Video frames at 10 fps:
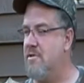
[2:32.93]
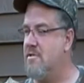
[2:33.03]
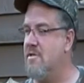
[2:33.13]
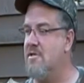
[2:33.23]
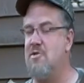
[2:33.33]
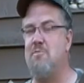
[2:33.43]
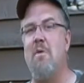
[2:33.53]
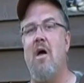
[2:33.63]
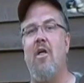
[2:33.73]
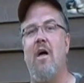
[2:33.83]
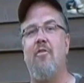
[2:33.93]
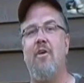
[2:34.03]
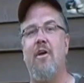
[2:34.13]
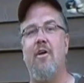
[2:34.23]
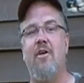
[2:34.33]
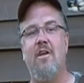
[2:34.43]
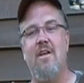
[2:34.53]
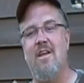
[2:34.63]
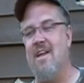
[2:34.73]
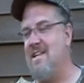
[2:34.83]
It puts the smell out there,
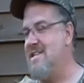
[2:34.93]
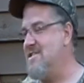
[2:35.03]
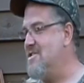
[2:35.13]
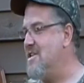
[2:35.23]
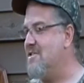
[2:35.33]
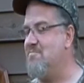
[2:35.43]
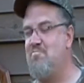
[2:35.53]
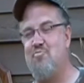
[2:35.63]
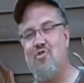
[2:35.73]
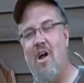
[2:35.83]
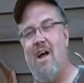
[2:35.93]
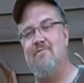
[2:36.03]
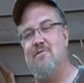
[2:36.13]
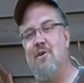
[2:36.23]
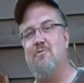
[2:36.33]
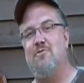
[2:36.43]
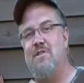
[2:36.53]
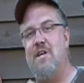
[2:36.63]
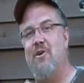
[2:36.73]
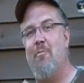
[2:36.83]
it just drives
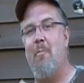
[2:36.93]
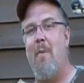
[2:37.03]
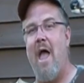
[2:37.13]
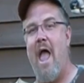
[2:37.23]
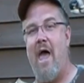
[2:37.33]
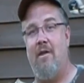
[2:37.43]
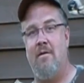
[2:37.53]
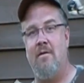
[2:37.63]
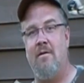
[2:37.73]
those deer mad.